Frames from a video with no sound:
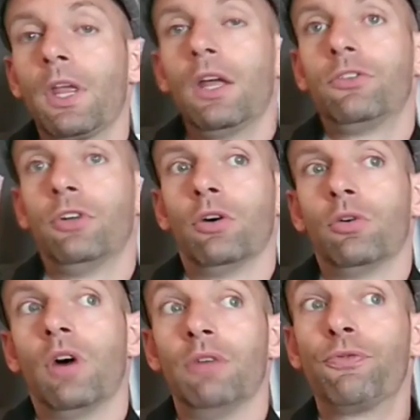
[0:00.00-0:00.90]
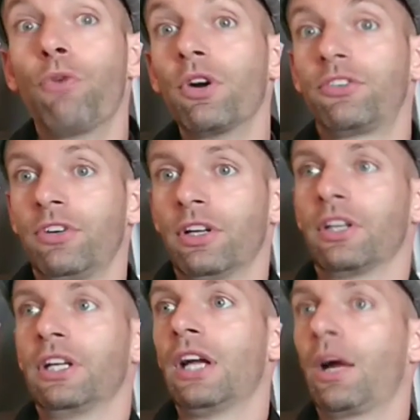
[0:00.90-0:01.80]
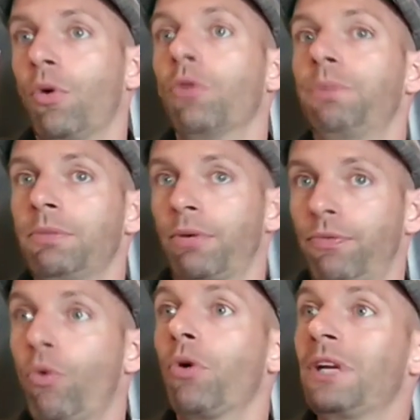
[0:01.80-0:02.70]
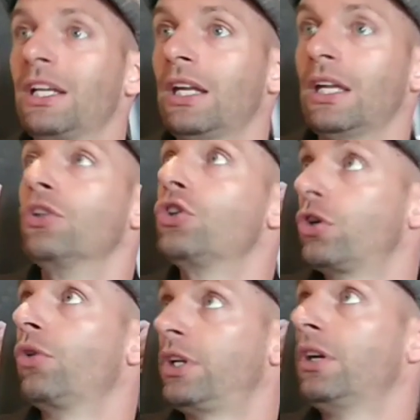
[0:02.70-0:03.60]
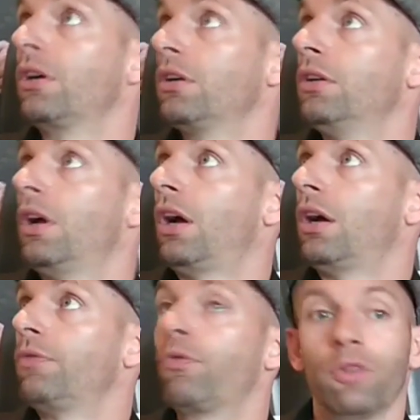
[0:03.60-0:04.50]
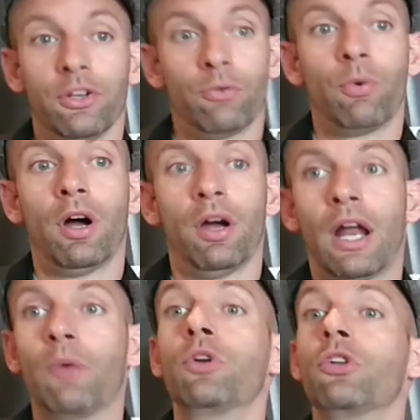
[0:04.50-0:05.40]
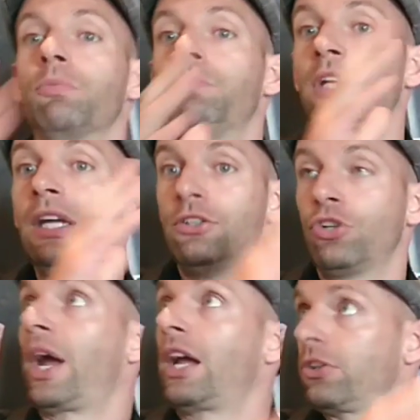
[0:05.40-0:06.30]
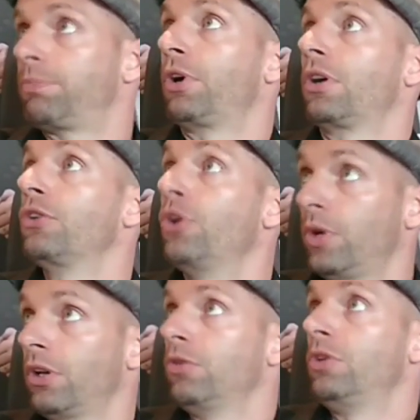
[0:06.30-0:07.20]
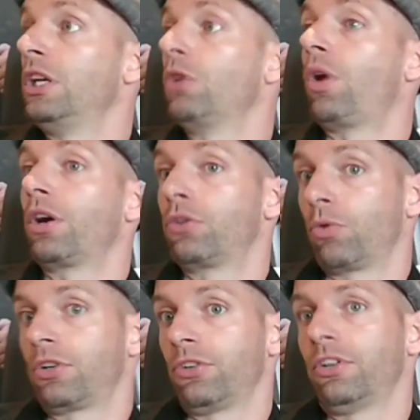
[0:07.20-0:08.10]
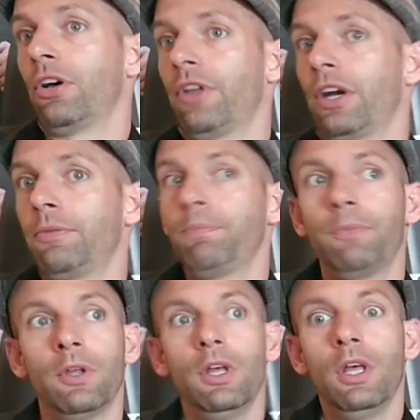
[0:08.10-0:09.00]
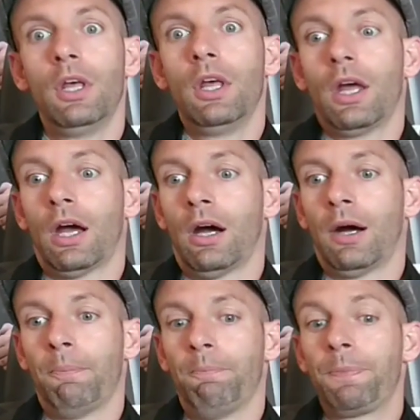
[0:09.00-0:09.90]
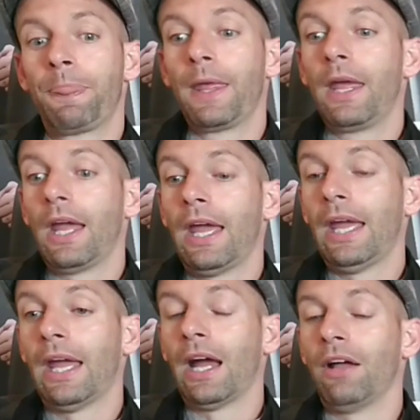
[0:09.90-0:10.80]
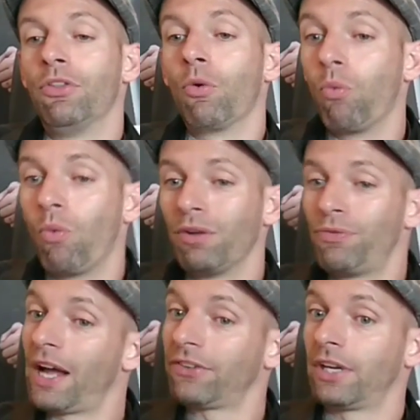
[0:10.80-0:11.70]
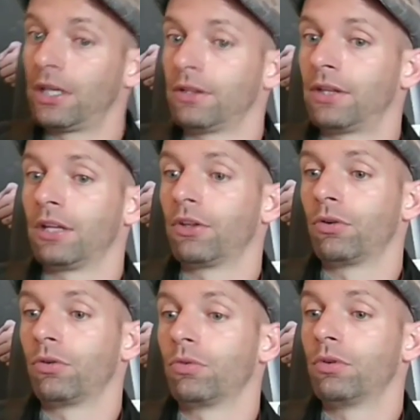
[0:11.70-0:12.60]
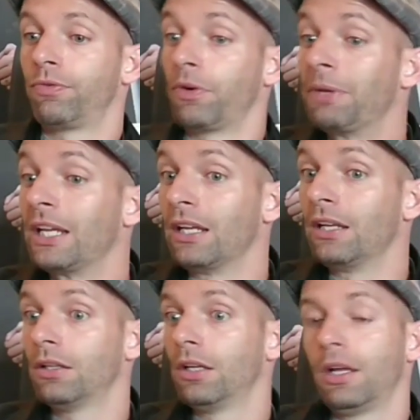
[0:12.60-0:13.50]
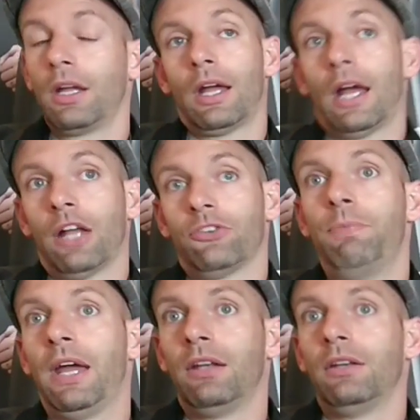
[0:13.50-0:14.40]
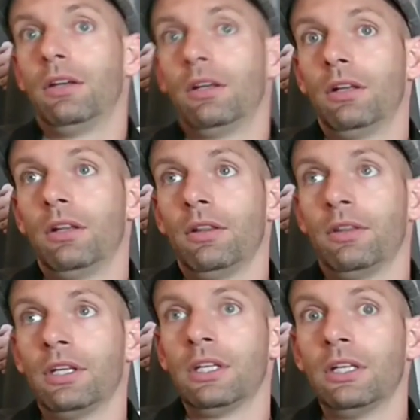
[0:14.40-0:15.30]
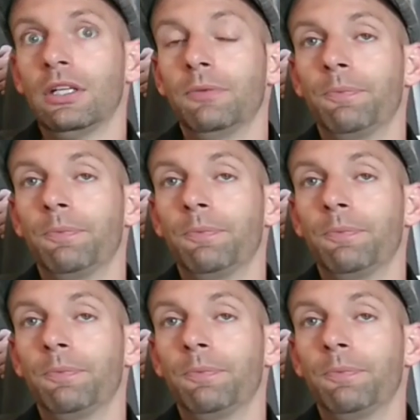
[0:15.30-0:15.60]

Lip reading: So unfortunately, I won't be performing in the show here for this run. I will be in Johannesburg doing the Houdini water torture cell there. The one fascinating thing, though, for me, has been the